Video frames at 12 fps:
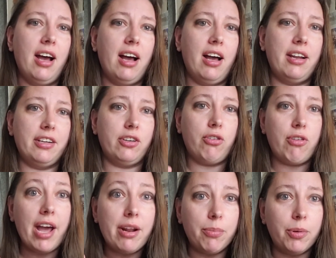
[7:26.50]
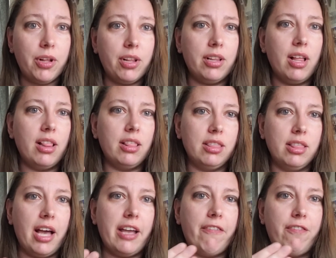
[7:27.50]
an incredible
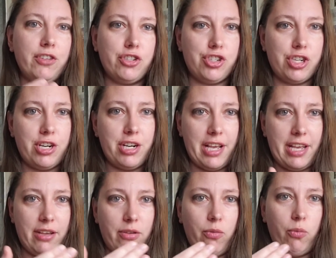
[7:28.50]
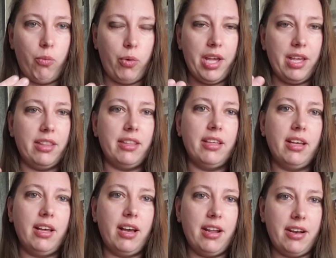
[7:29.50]
life journey with
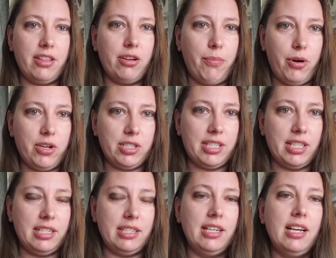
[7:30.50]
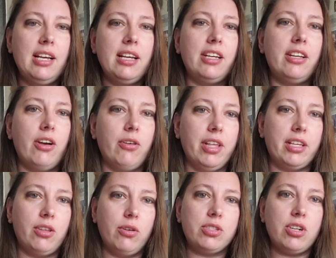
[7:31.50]
another person. You know, like
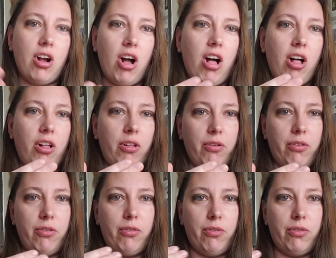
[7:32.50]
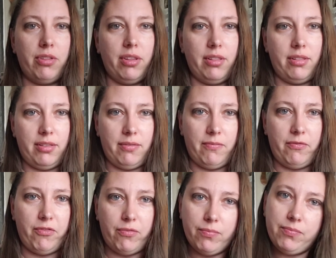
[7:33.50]
those are all,
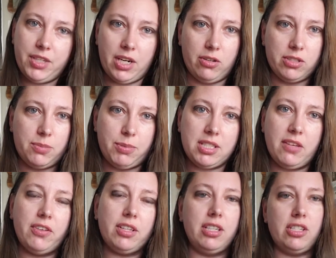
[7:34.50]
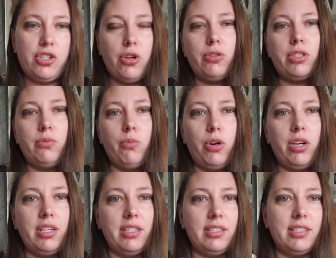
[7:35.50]
you know, specifically chosen
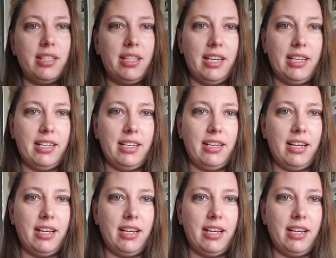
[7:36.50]
words that